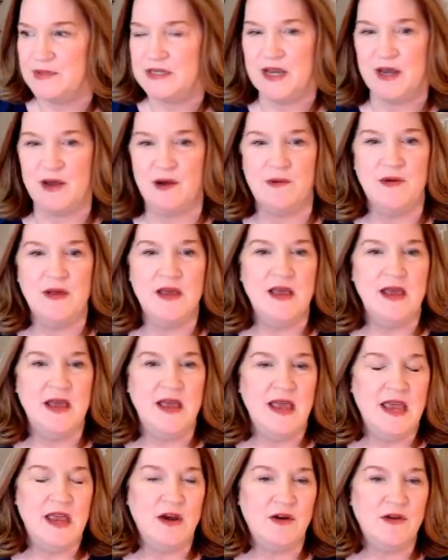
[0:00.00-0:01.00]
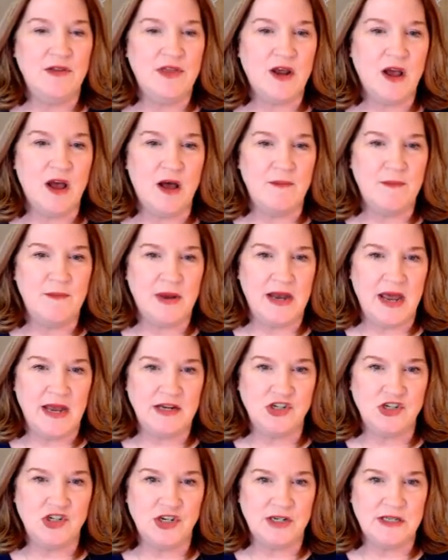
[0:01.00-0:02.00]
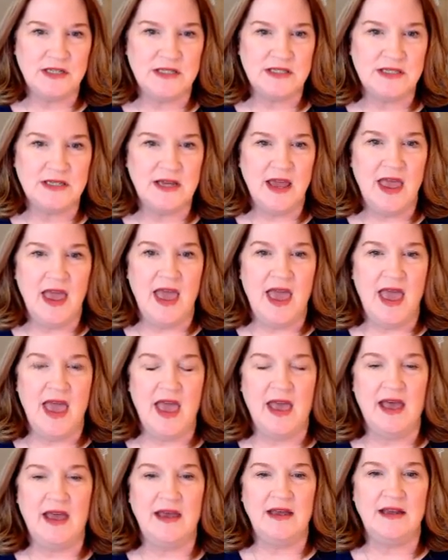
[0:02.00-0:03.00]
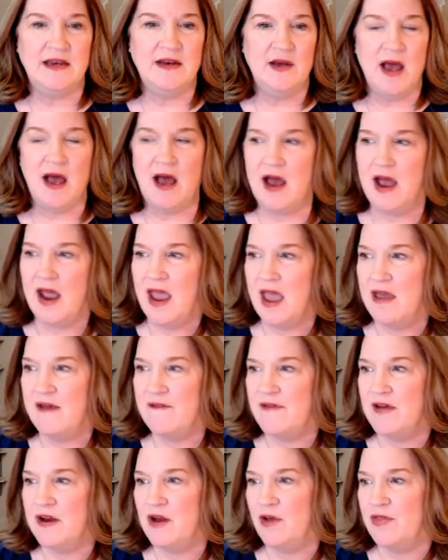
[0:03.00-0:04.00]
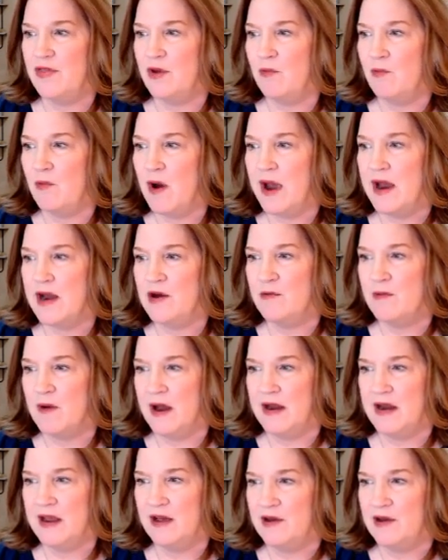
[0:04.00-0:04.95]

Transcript: So here are the combinations, and I have it on the writer right